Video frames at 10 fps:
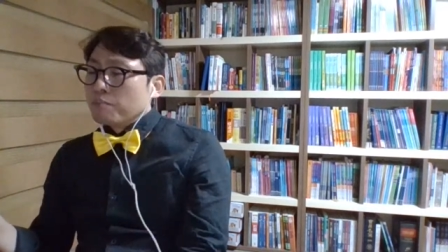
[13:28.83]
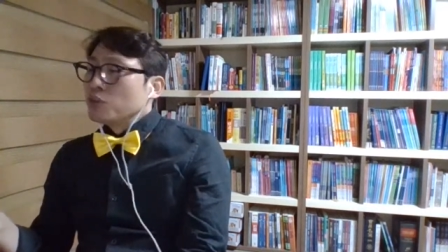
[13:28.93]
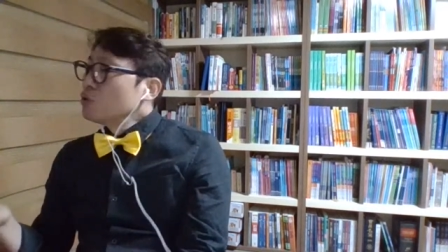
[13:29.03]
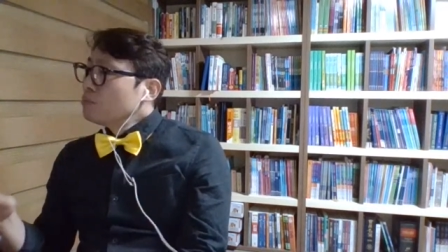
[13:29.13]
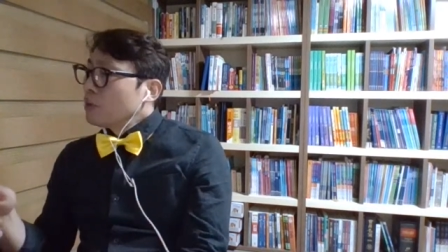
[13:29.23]

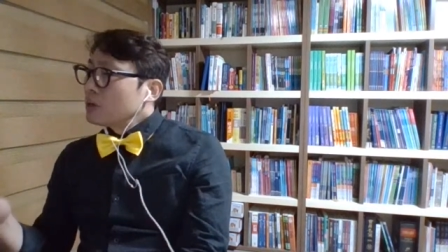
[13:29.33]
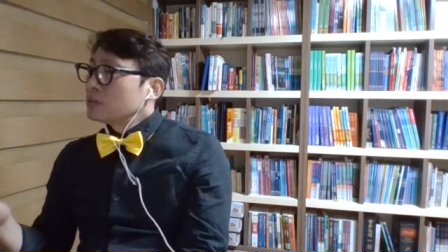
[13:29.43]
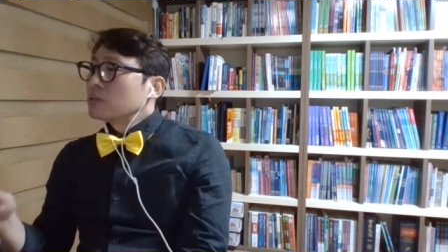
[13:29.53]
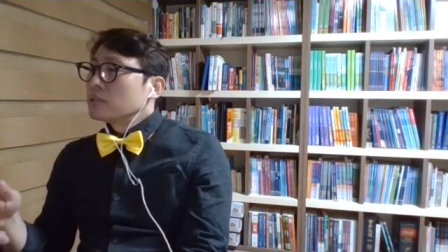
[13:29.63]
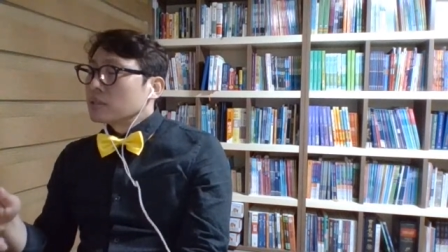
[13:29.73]
you
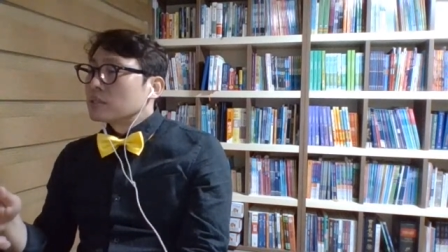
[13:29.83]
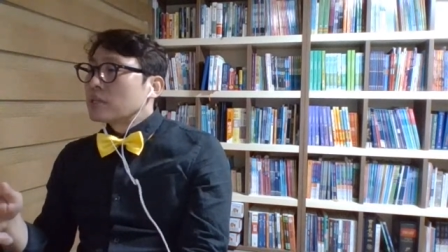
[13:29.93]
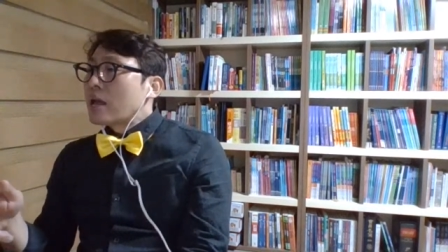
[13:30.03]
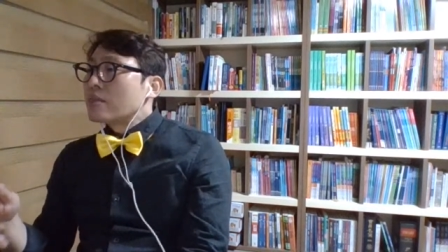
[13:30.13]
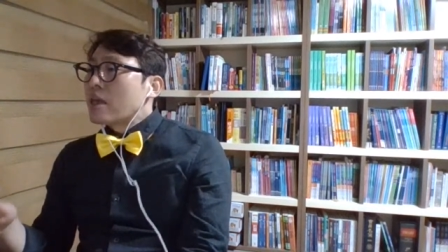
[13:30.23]
must
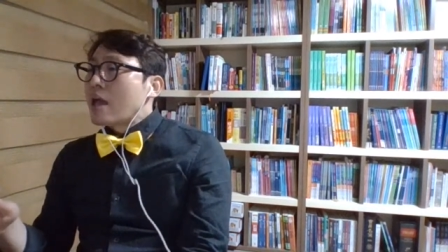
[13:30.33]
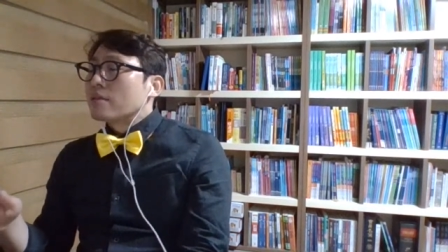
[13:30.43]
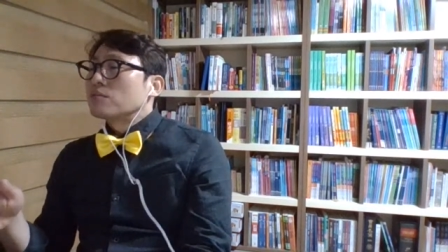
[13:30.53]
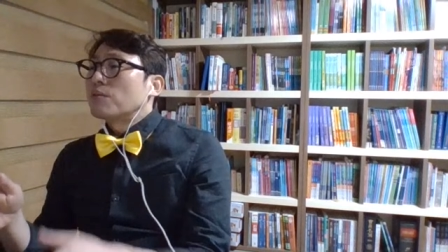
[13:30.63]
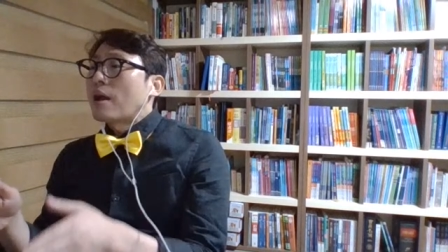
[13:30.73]
understand that,
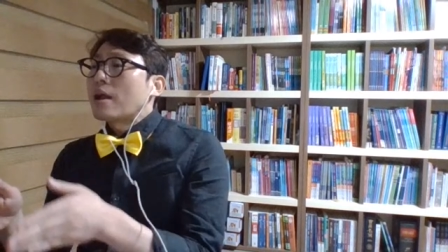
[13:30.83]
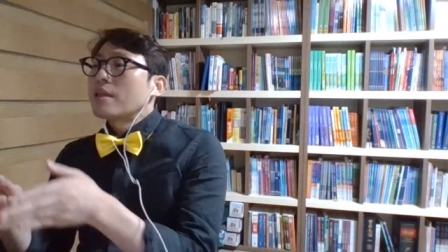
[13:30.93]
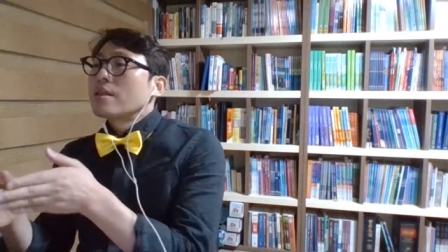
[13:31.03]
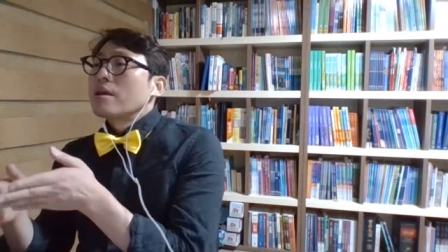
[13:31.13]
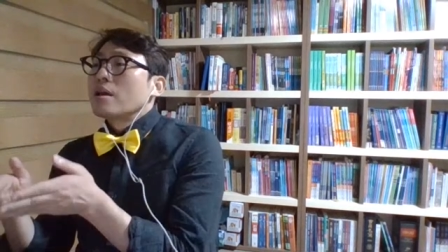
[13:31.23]
right?